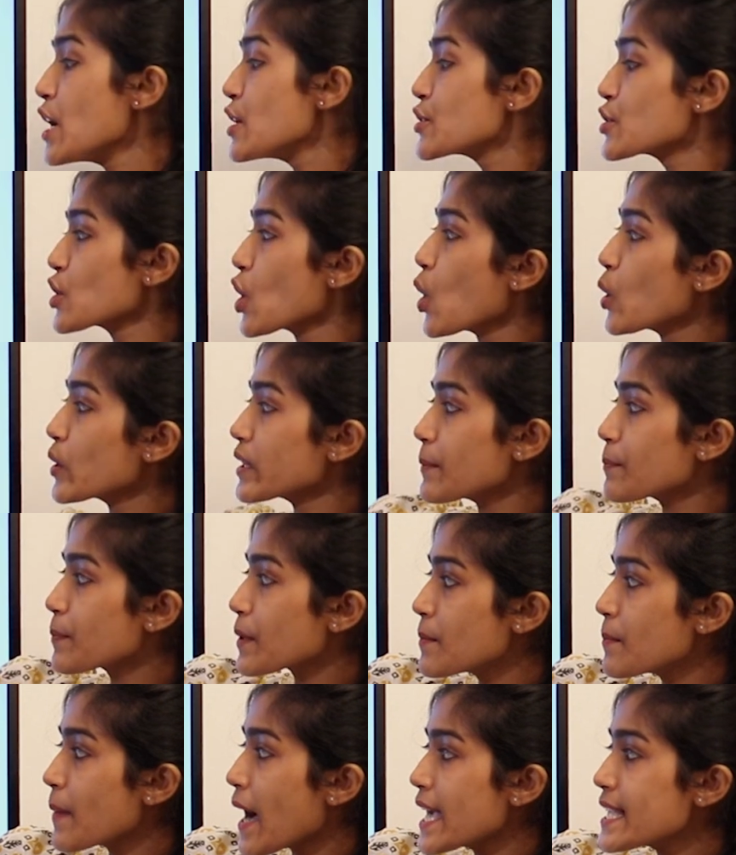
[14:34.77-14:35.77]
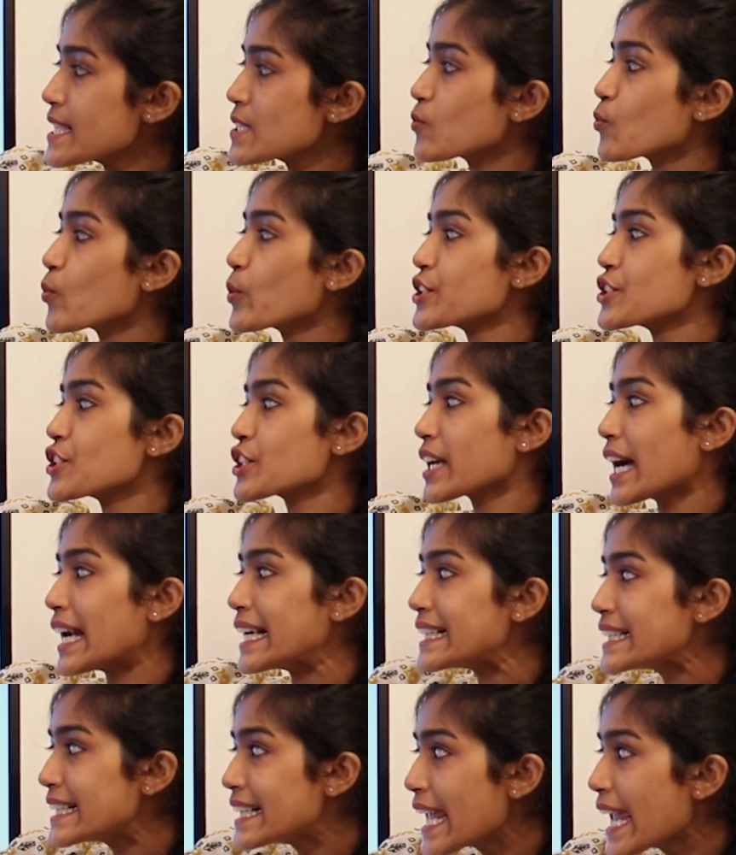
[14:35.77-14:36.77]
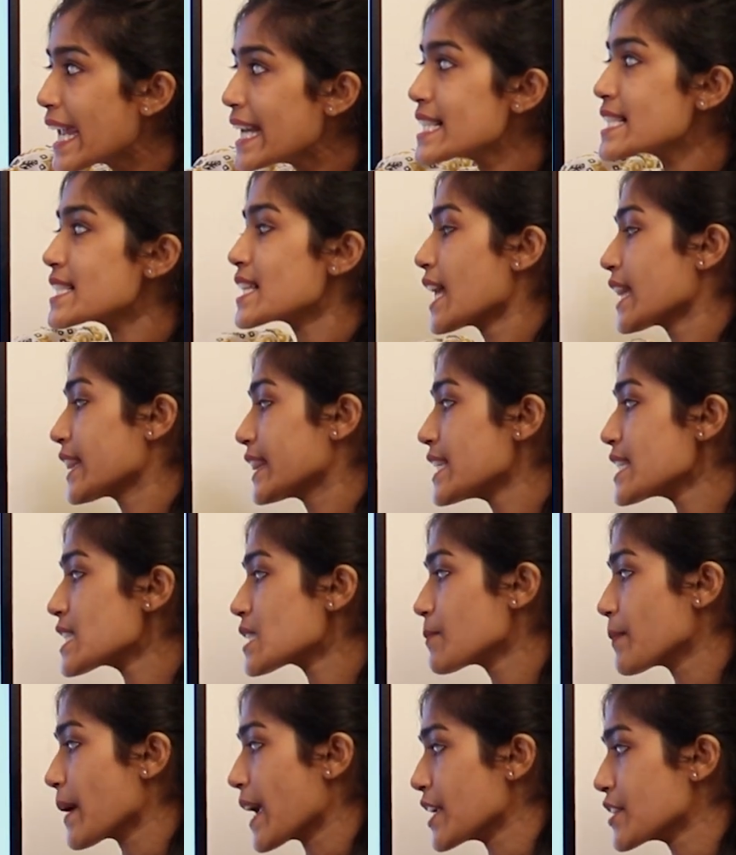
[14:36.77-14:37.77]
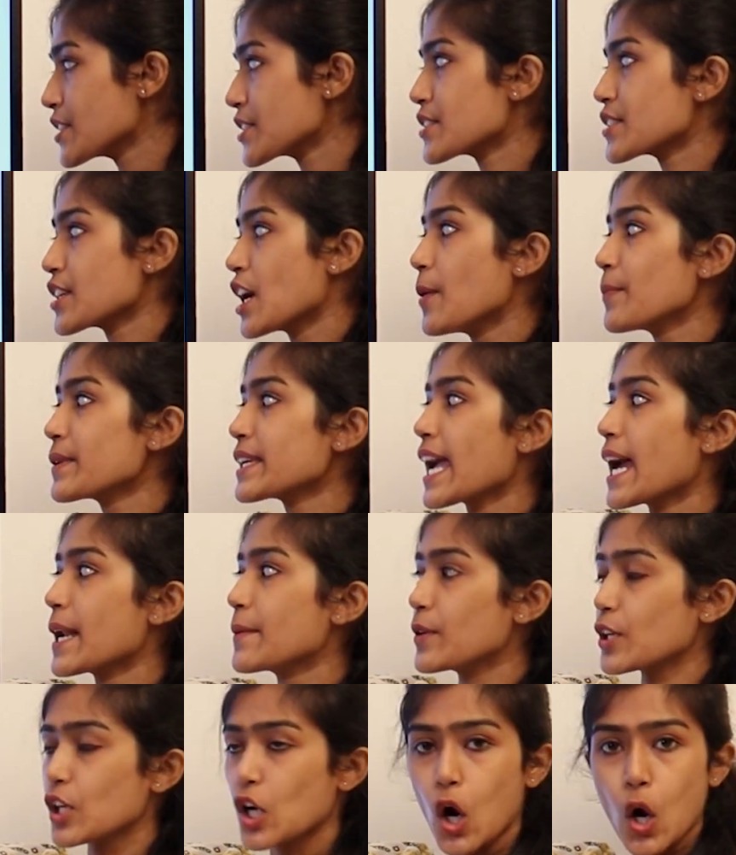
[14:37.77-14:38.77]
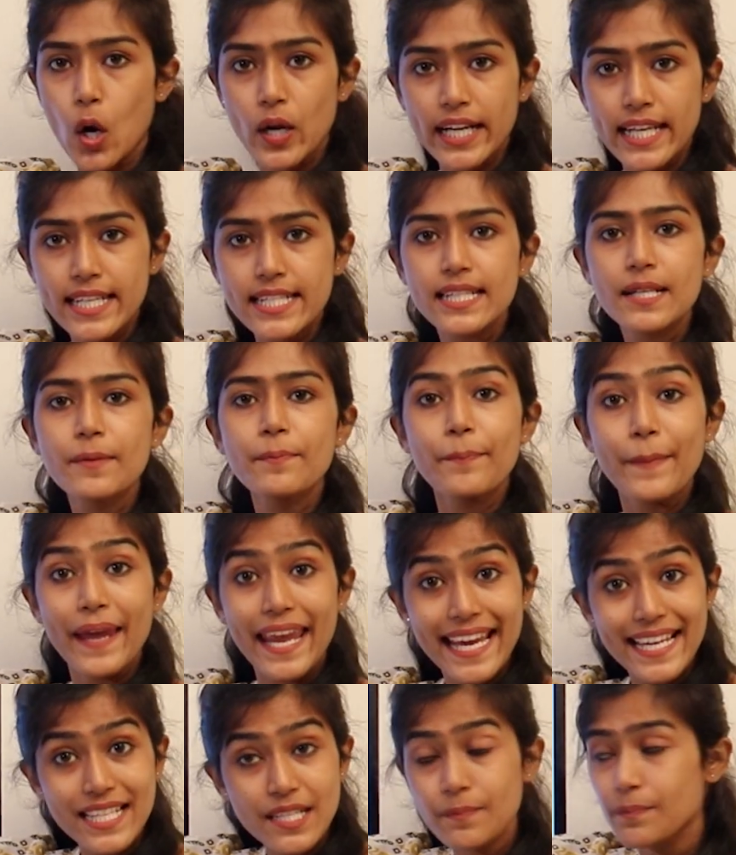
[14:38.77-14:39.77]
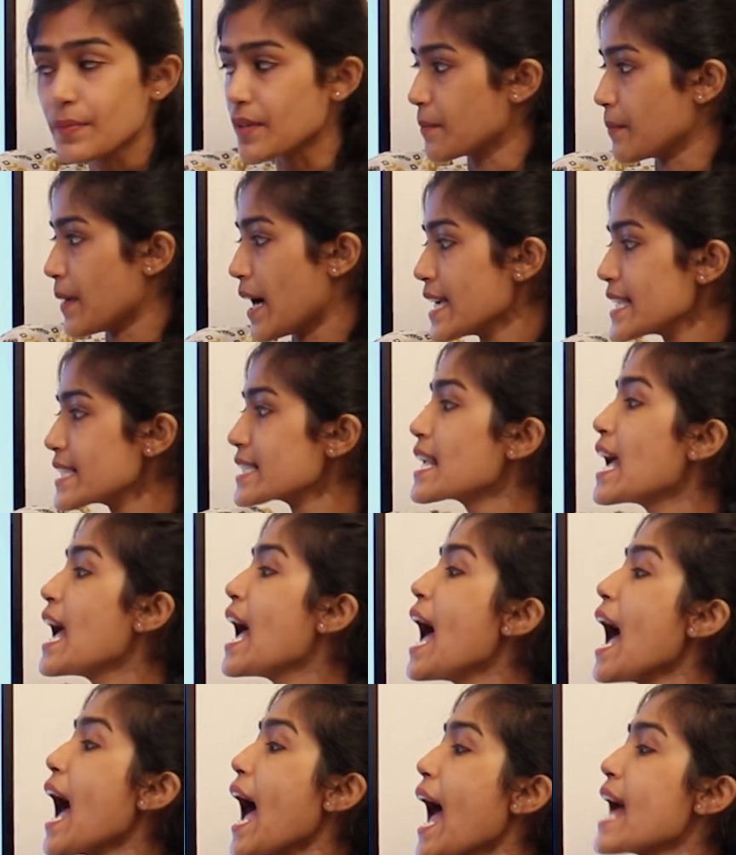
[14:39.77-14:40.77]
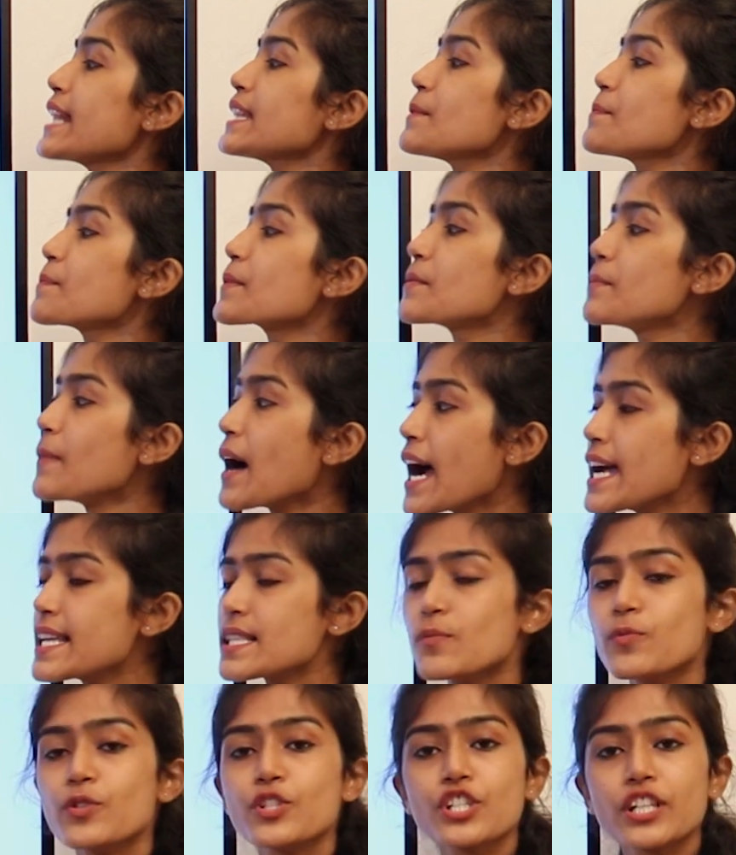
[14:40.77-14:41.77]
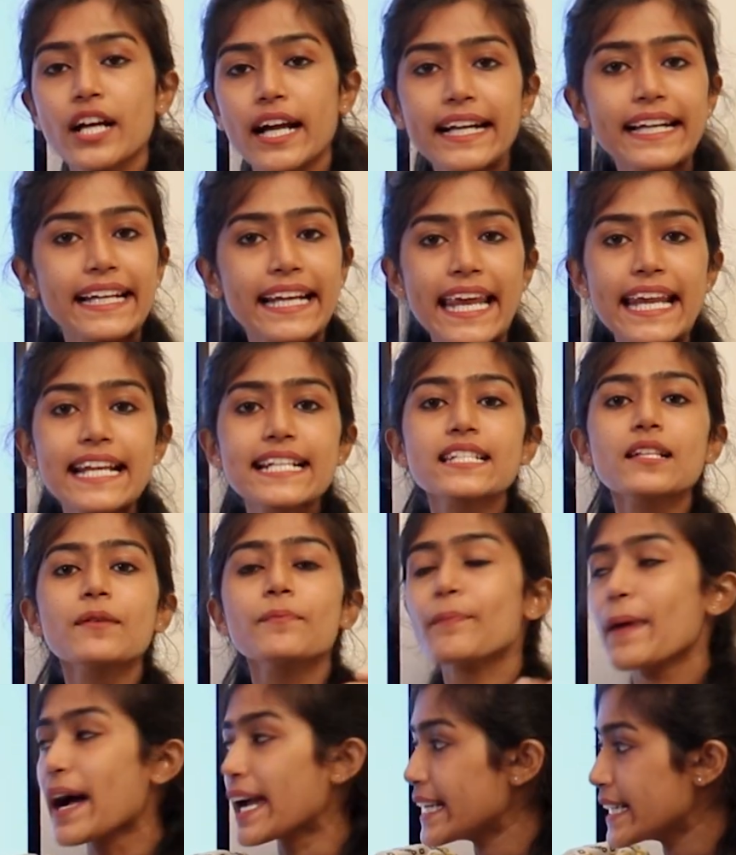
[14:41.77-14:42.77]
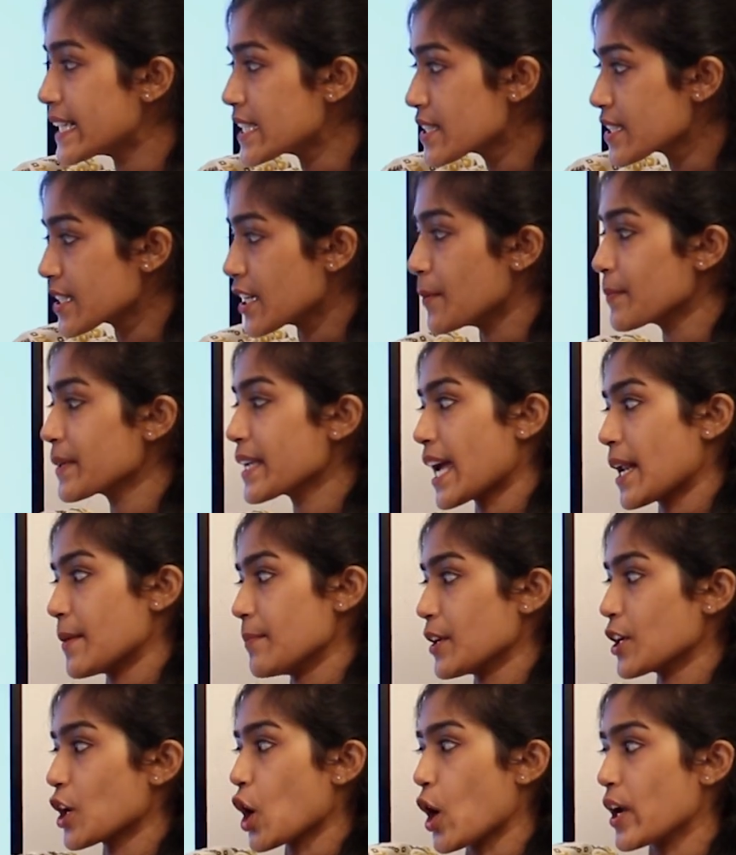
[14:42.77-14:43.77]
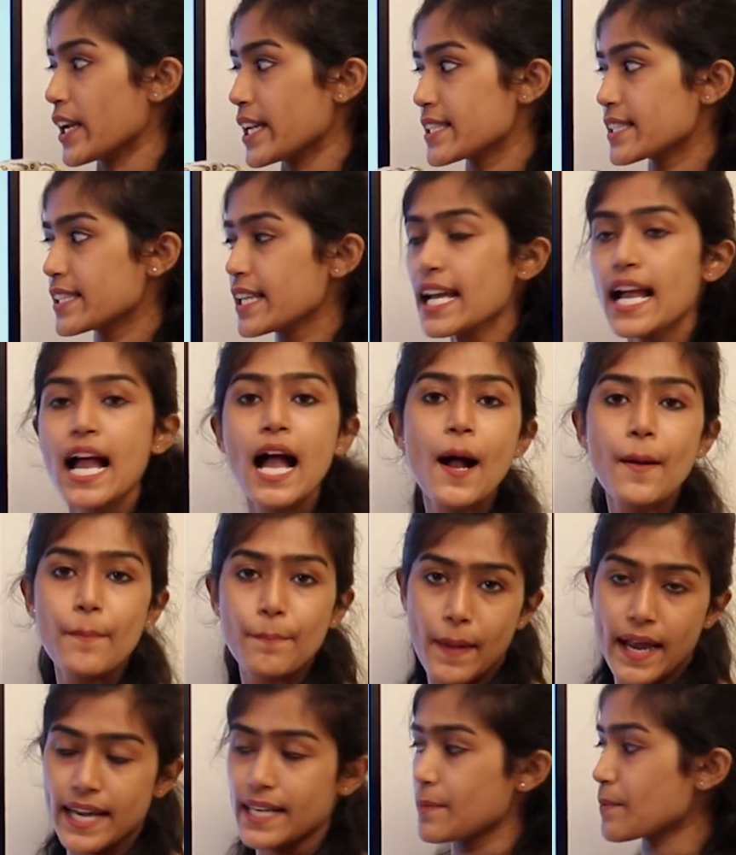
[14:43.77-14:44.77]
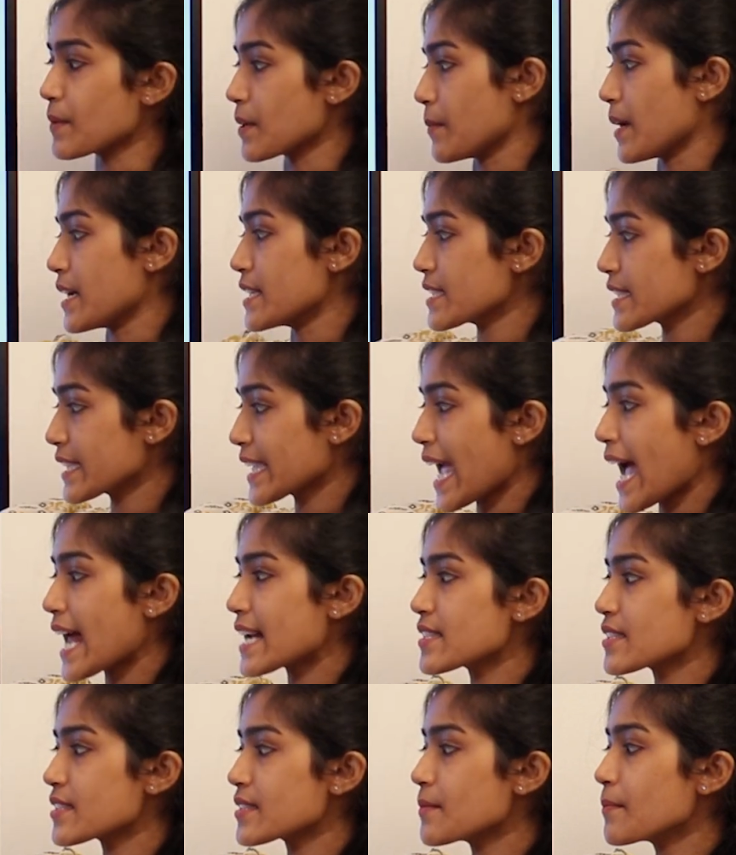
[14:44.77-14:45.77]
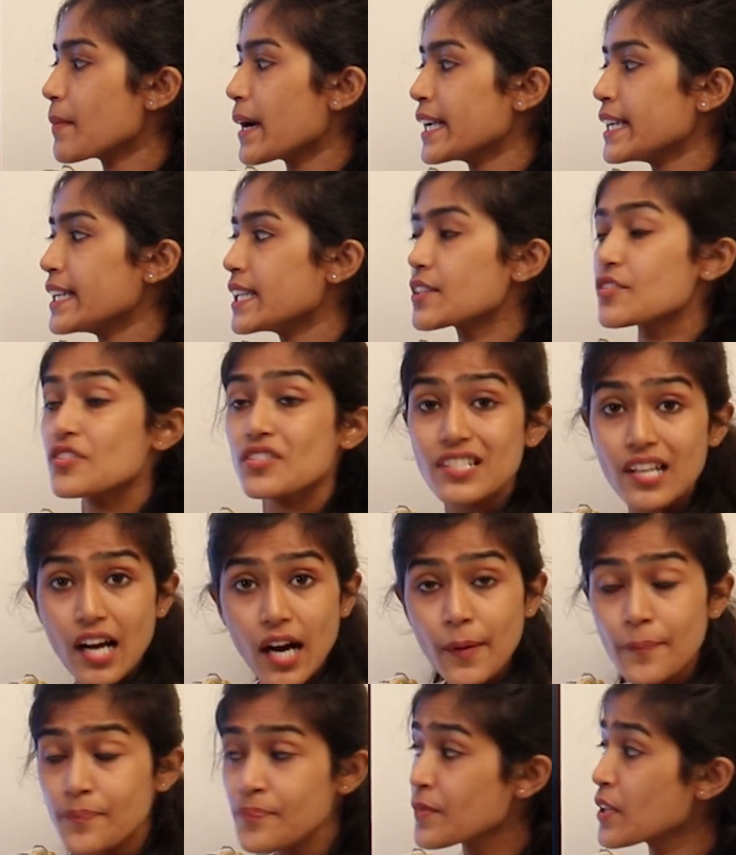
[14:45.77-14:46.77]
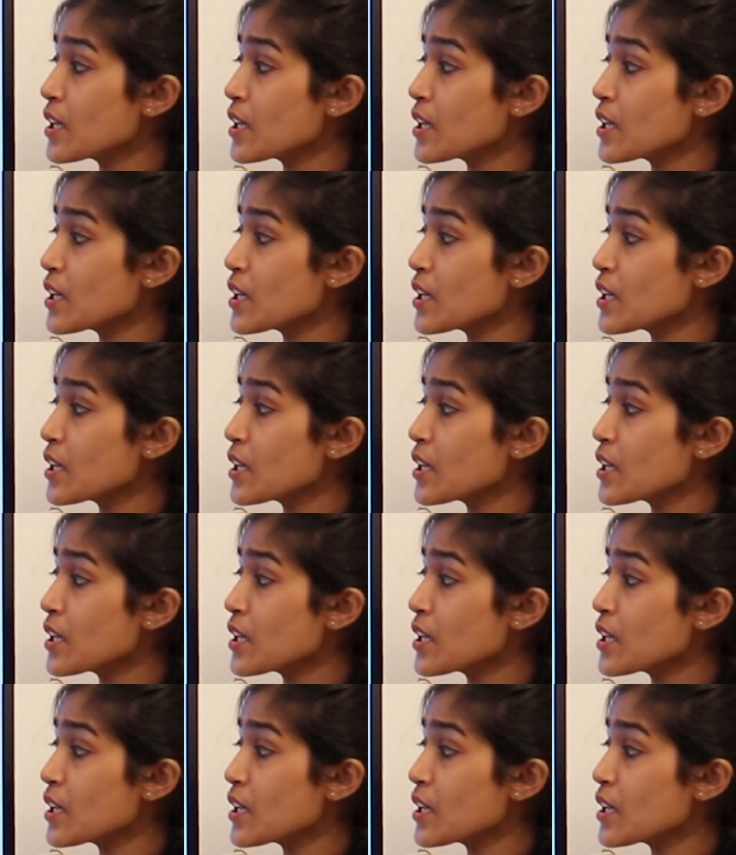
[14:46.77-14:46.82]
So, the premise which contains this major term can be called as the major premise, and the premise which contains the minor term can be called as the minor premise. Cats is the minor term.